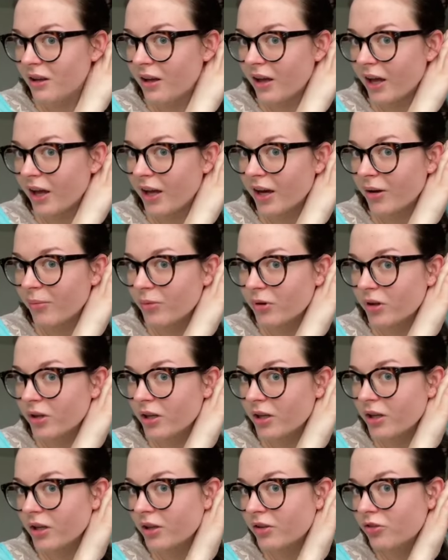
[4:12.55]
And I'm
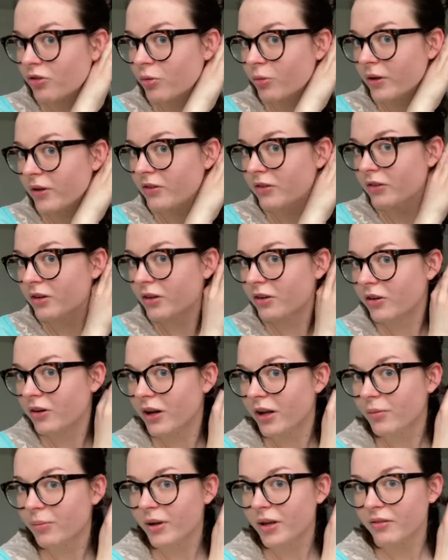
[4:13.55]
gonna twist it
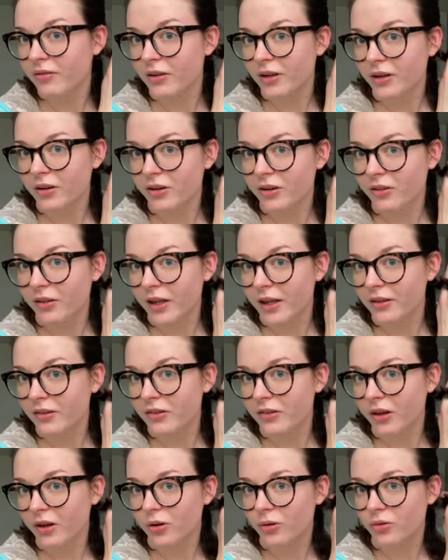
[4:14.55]
around my finger like
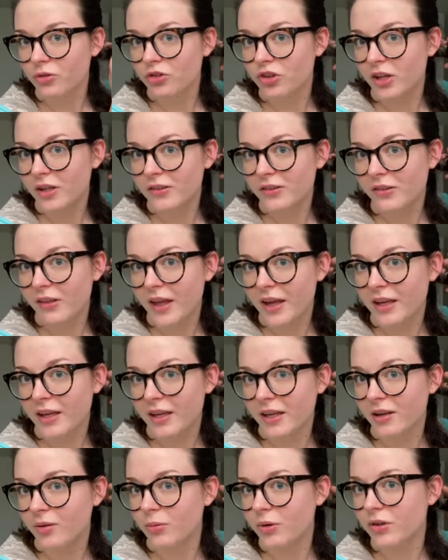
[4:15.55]
so, just like
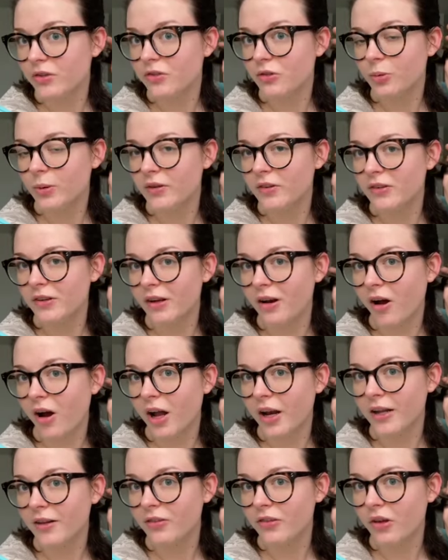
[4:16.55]
it was twisted
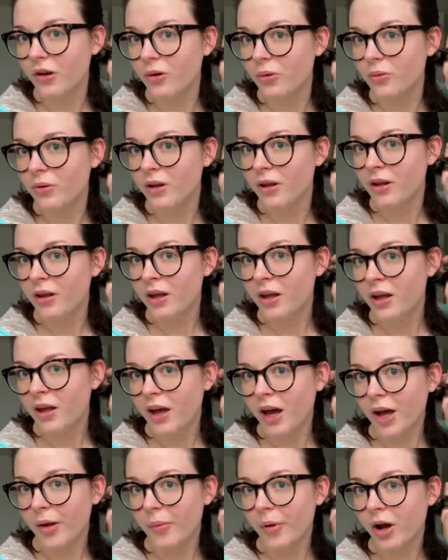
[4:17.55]
on its own.
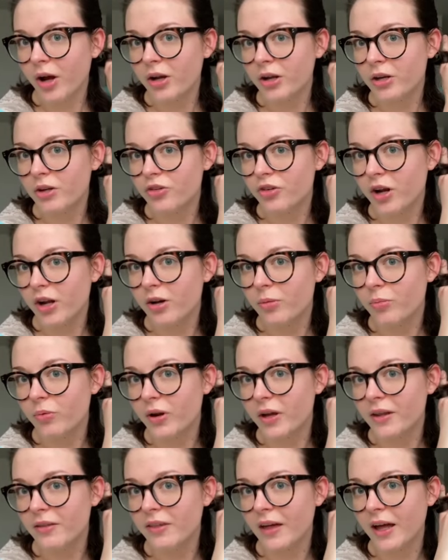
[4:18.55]
I'm not gonna try to
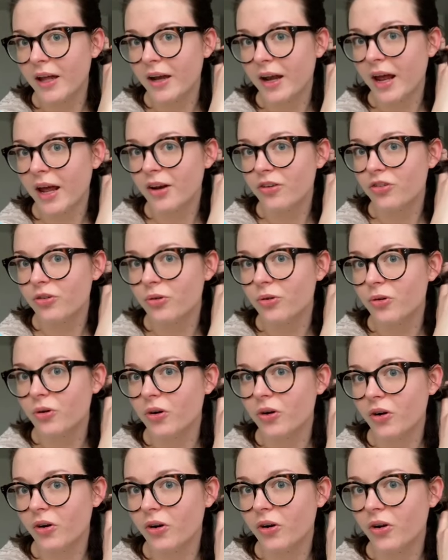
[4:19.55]
break that natural
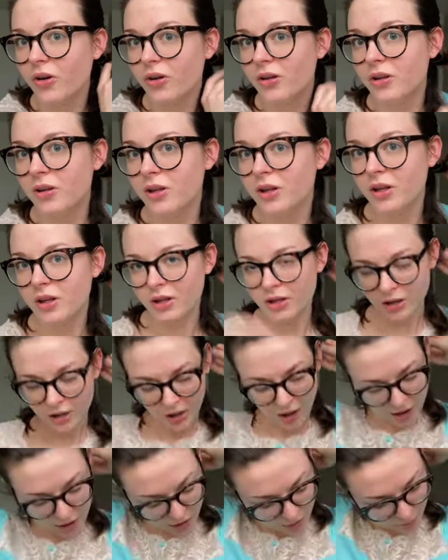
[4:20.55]
curl.
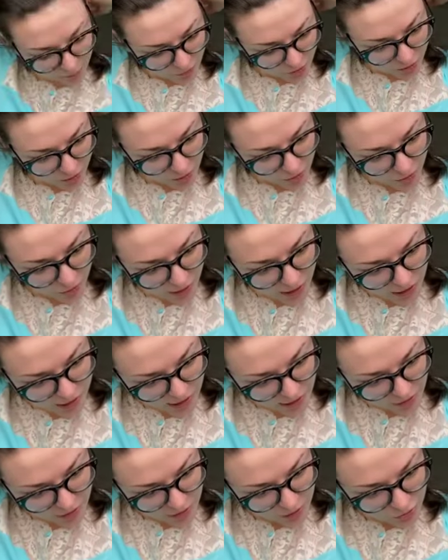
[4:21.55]
And I'm gonna go
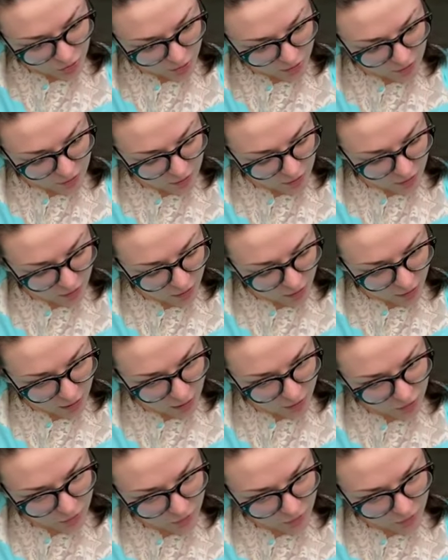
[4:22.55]
ahead, twist it all the